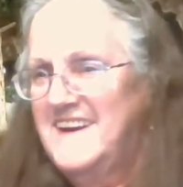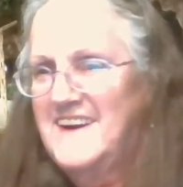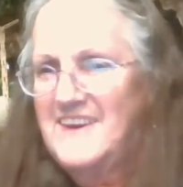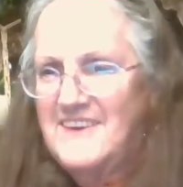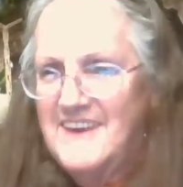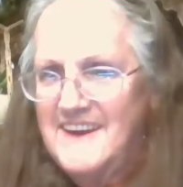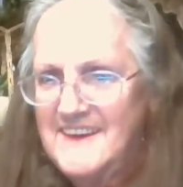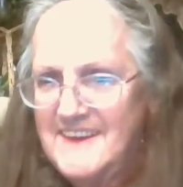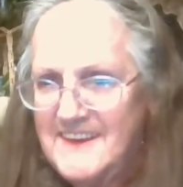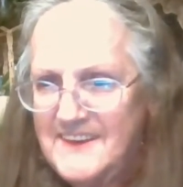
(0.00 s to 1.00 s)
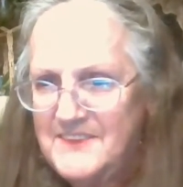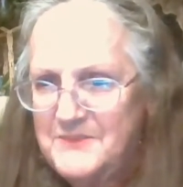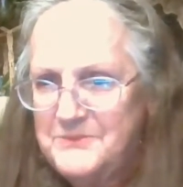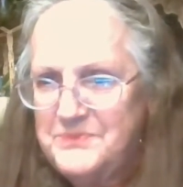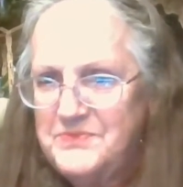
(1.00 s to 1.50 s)
All right.
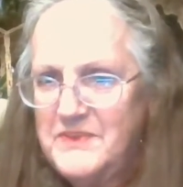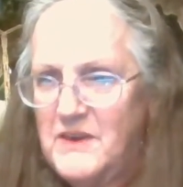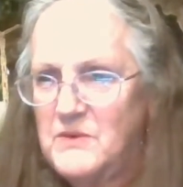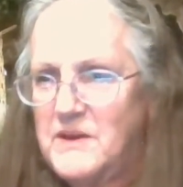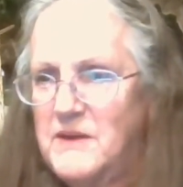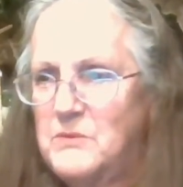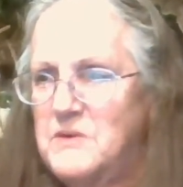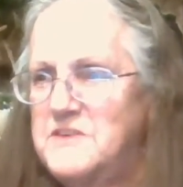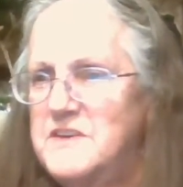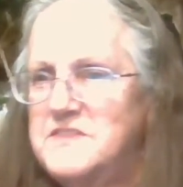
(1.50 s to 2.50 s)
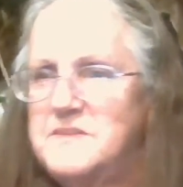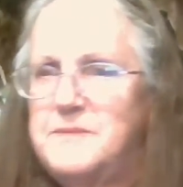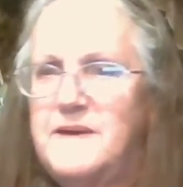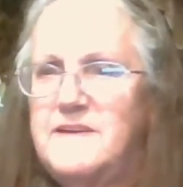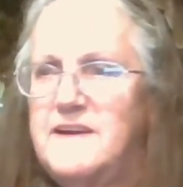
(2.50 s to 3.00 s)
Okay, we're just
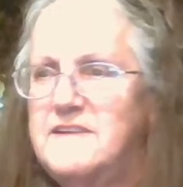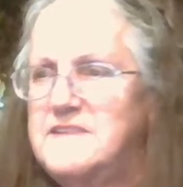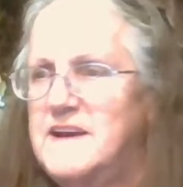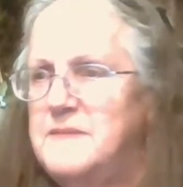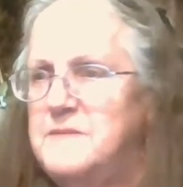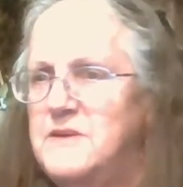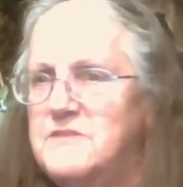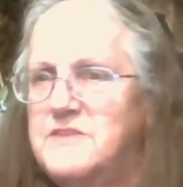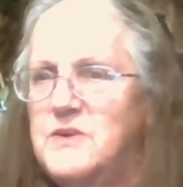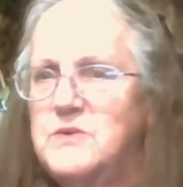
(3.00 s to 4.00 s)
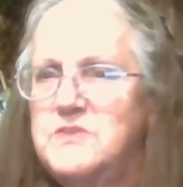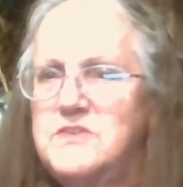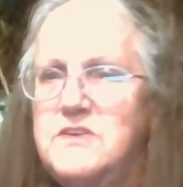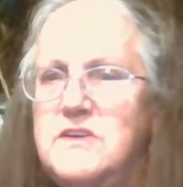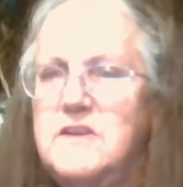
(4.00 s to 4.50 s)
about out of time here, folks.